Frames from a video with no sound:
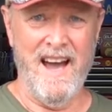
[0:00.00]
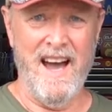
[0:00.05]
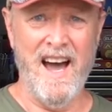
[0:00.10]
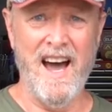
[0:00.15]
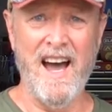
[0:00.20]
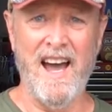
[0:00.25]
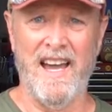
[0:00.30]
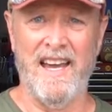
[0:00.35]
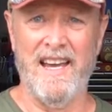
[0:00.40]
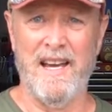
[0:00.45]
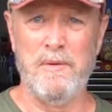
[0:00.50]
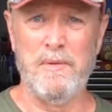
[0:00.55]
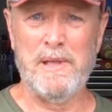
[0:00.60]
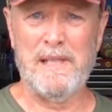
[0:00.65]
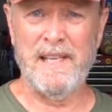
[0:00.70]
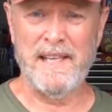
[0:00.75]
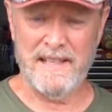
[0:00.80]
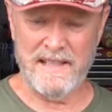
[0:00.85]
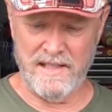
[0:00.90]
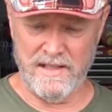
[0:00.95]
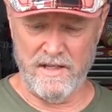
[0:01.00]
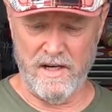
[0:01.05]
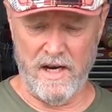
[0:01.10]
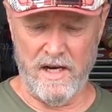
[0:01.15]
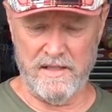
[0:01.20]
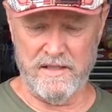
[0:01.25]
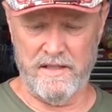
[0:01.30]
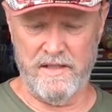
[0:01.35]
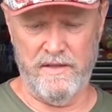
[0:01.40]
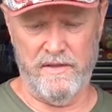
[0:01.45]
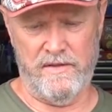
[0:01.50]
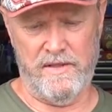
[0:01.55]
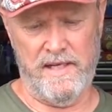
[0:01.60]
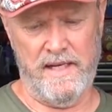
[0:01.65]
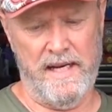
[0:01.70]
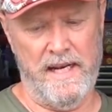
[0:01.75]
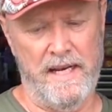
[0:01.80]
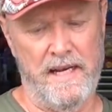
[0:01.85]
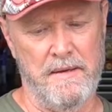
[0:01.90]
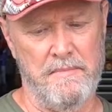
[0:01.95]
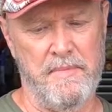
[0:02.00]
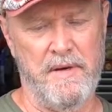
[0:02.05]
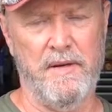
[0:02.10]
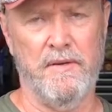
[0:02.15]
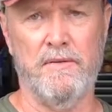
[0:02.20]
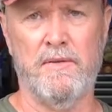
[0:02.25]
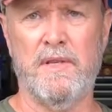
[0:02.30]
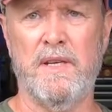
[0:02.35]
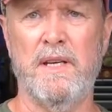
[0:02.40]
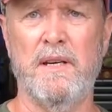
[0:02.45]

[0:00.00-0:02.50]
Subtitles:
Hi, I would like to talk to you today about